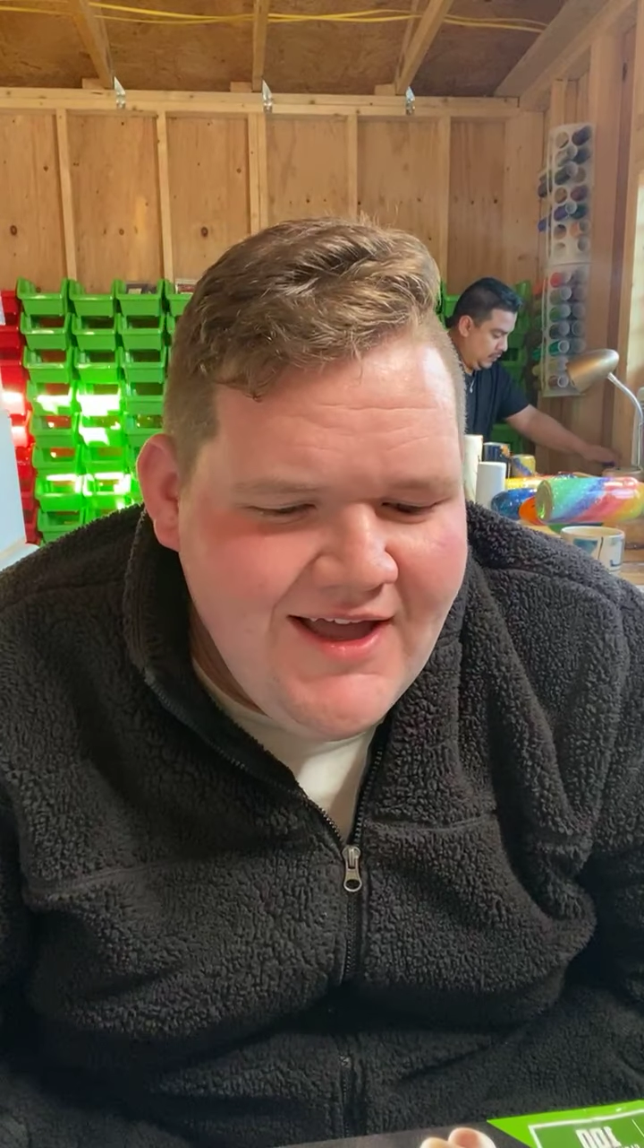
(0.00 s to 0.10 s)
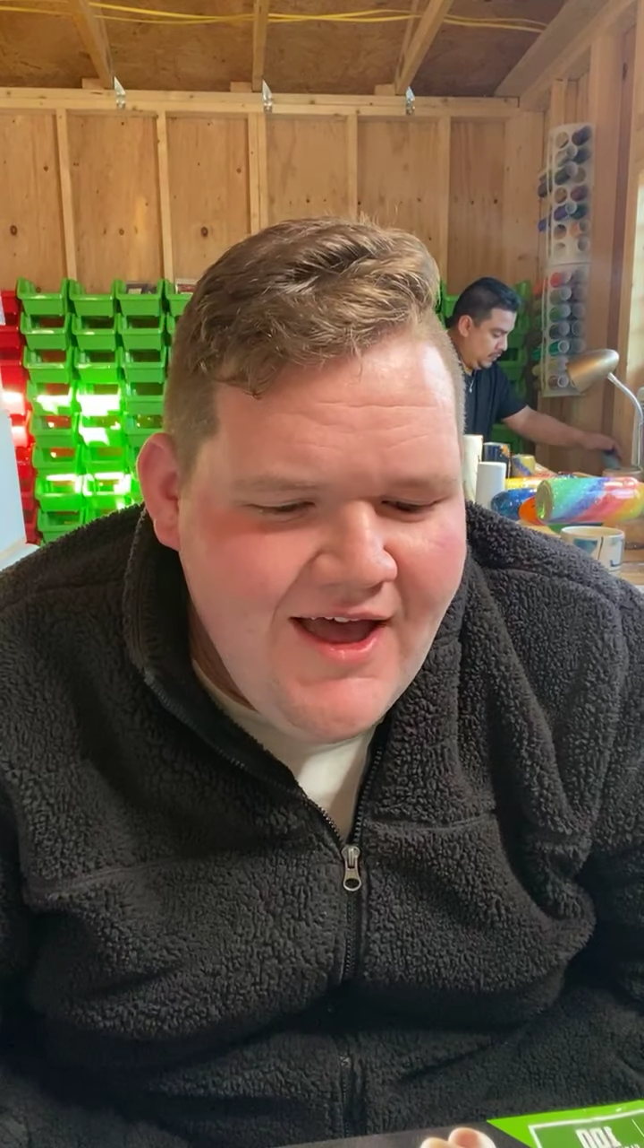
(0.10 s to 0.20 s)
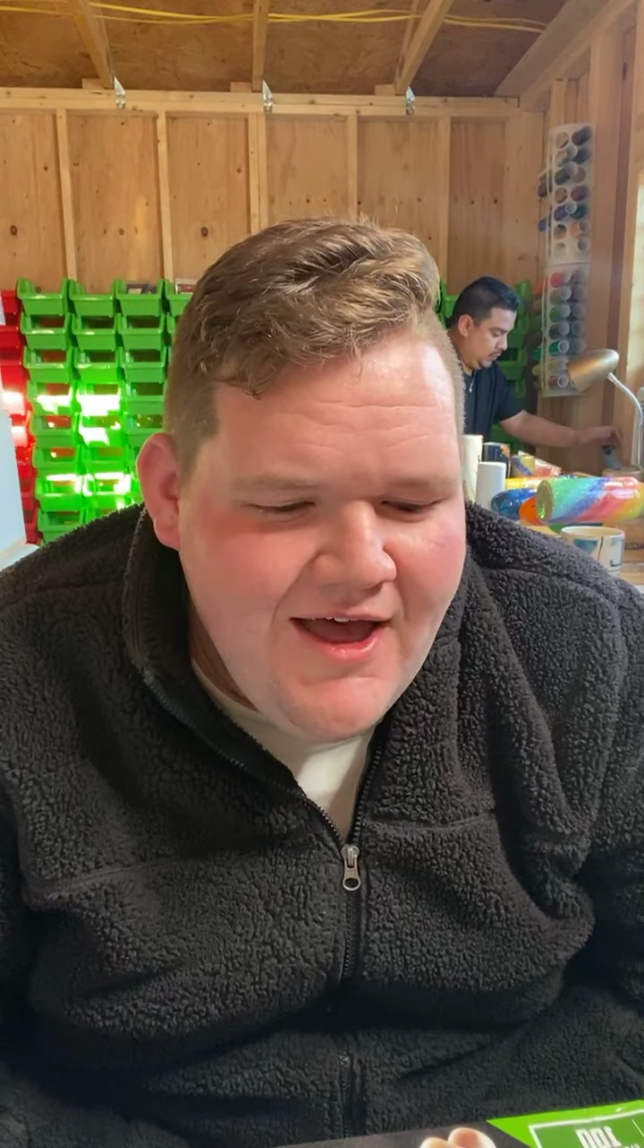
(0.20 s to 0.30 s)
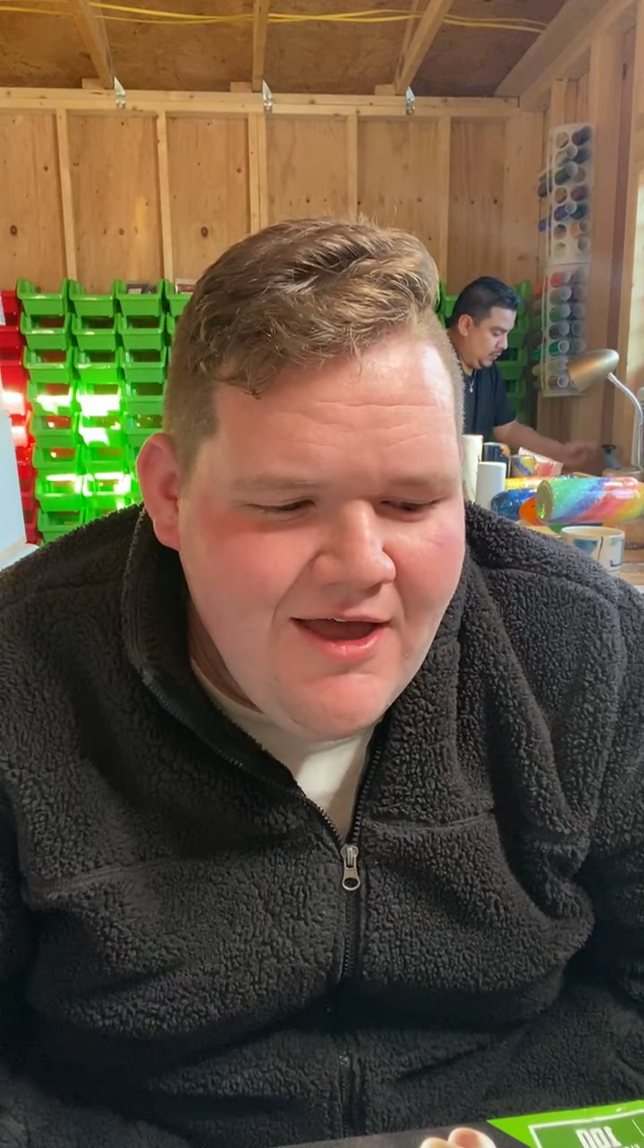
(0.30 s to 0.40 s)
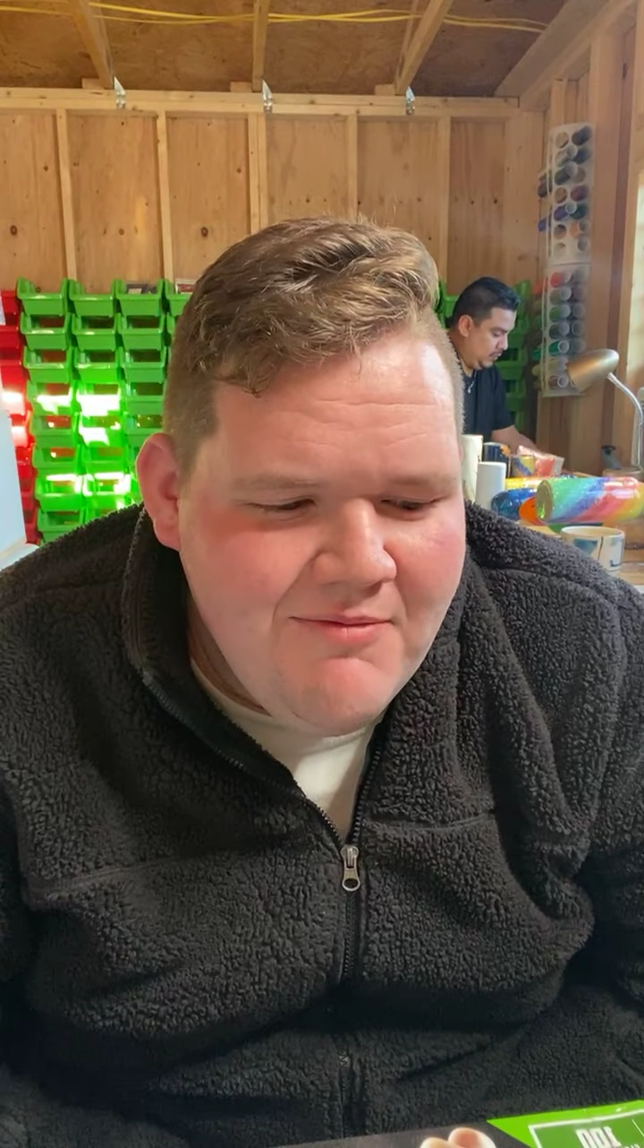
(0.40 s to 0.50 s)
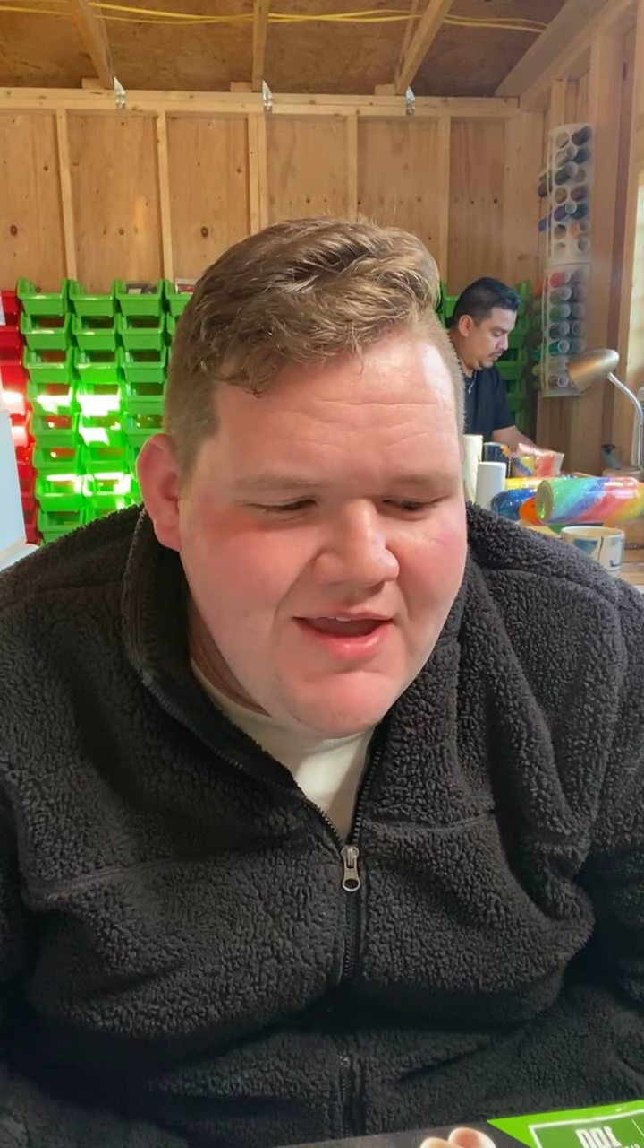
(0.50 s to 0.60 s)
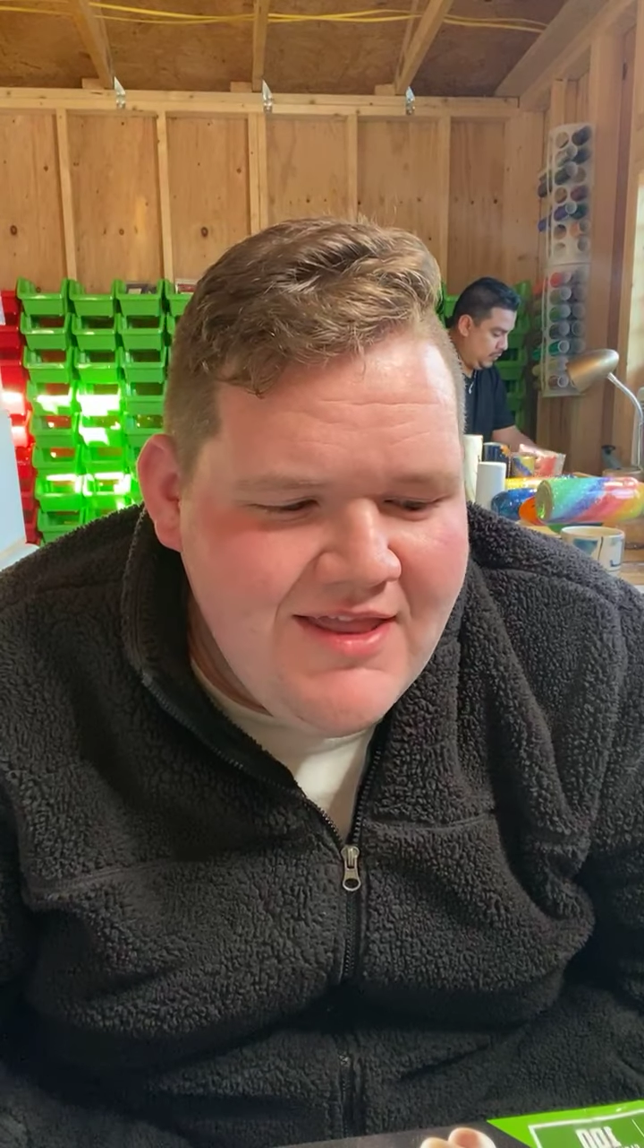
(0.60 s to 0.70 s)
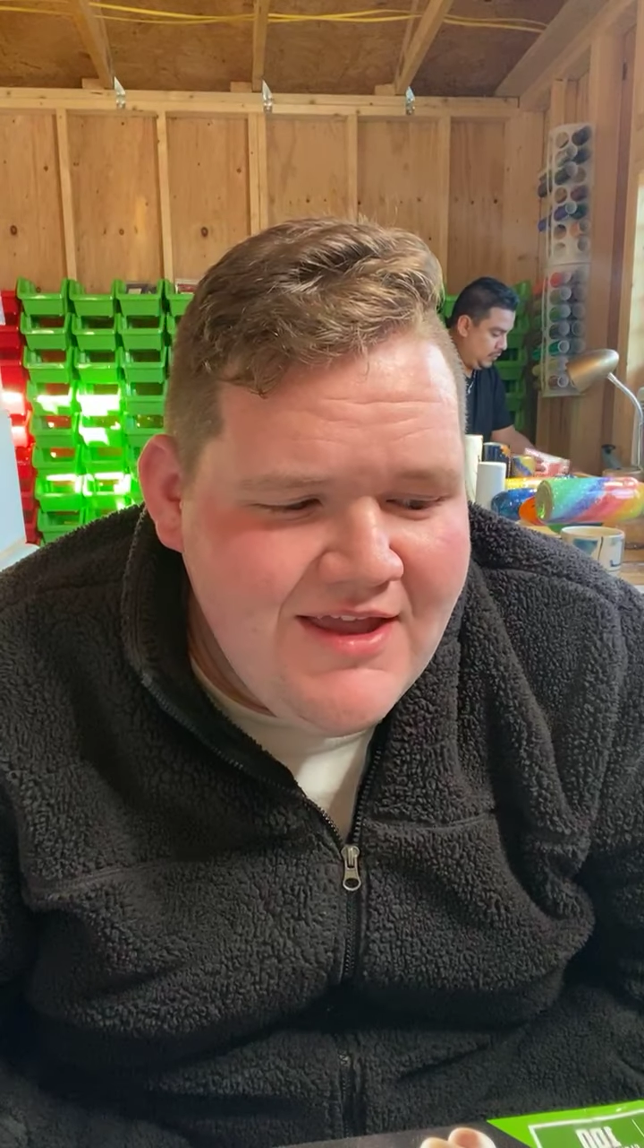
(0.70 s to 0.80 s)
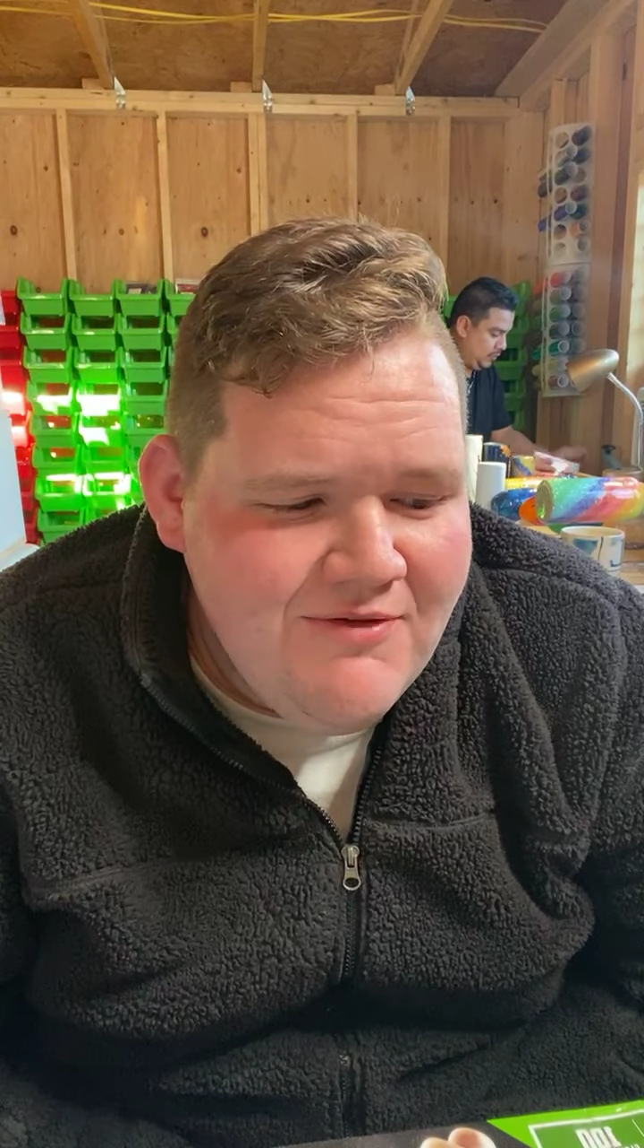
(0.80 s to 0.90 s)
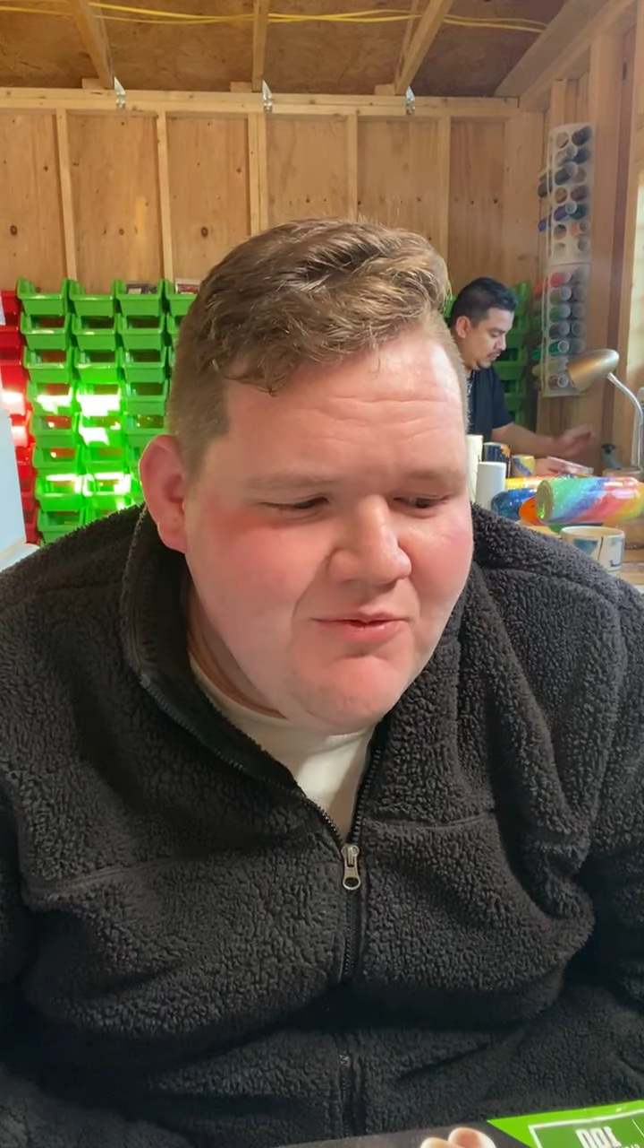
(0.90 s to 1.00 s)
And
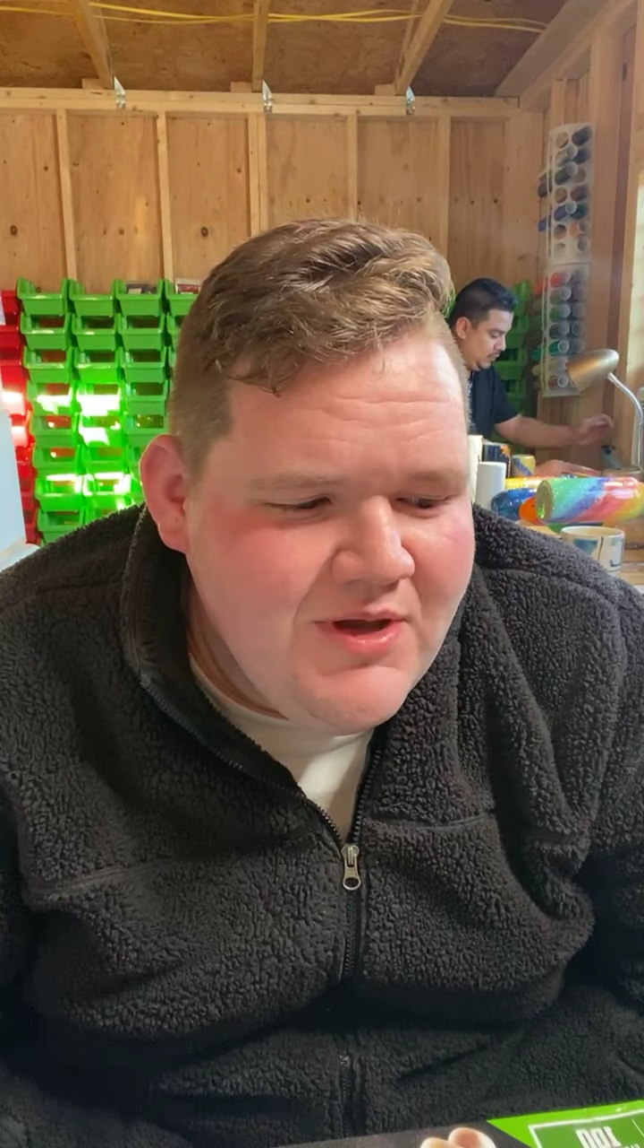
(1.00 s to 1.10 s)
then